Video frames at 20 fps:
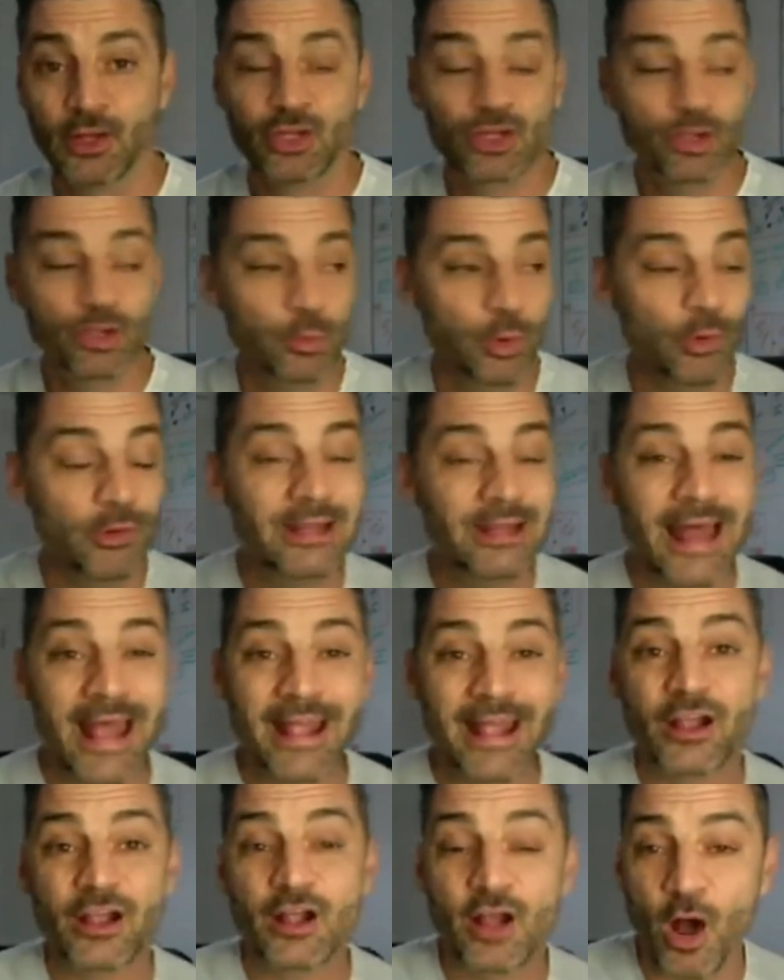You will
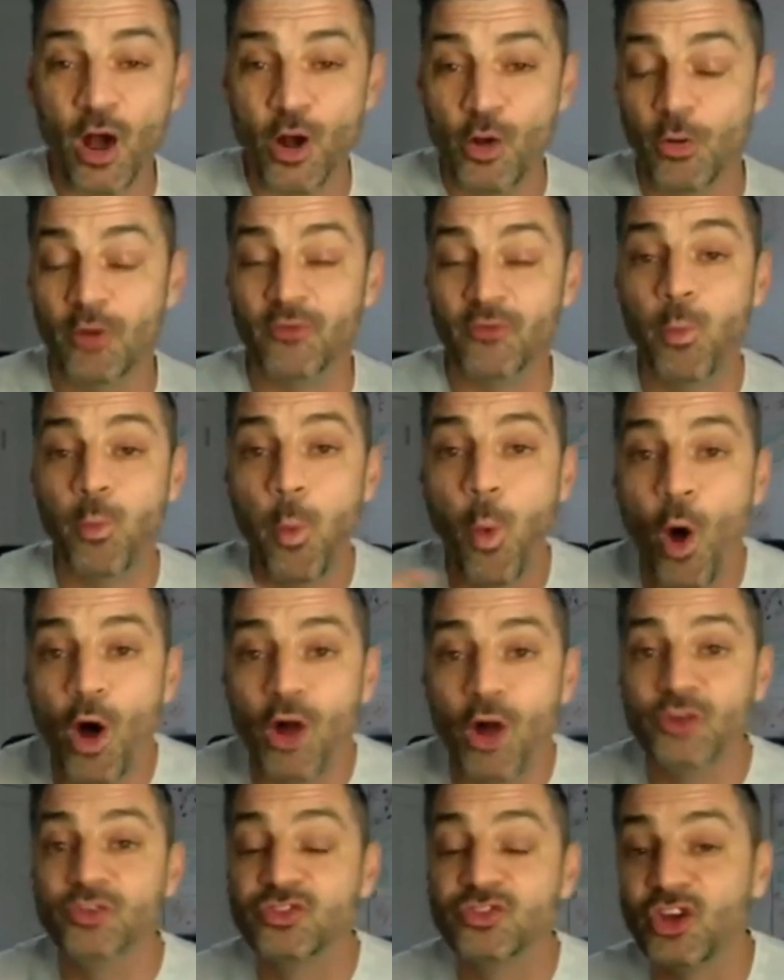let go of
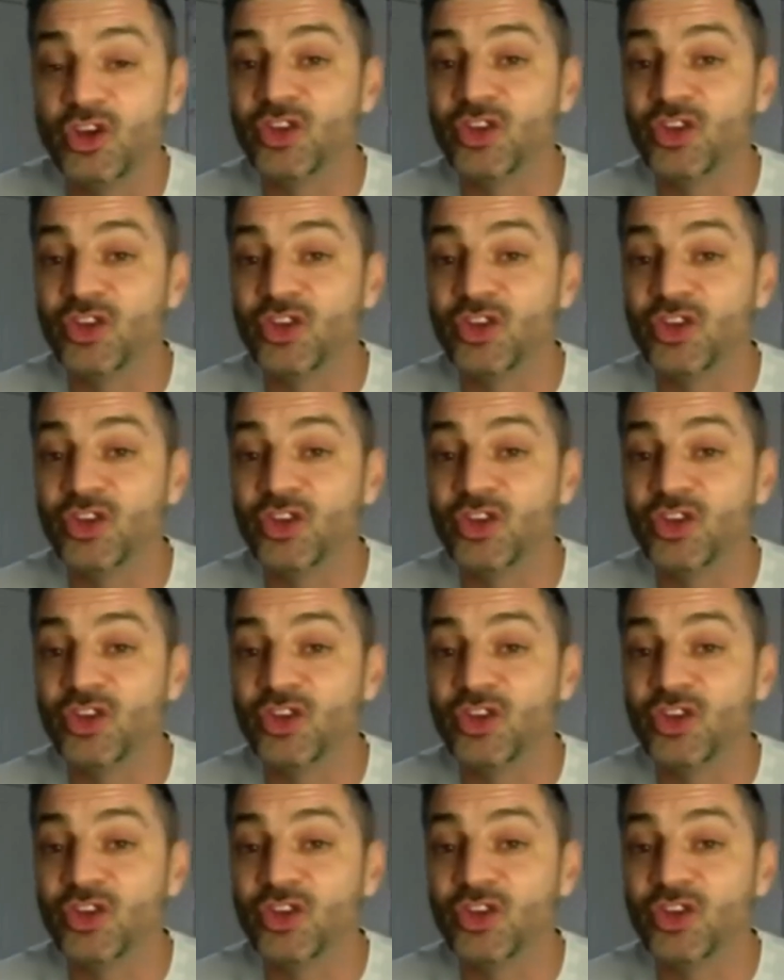what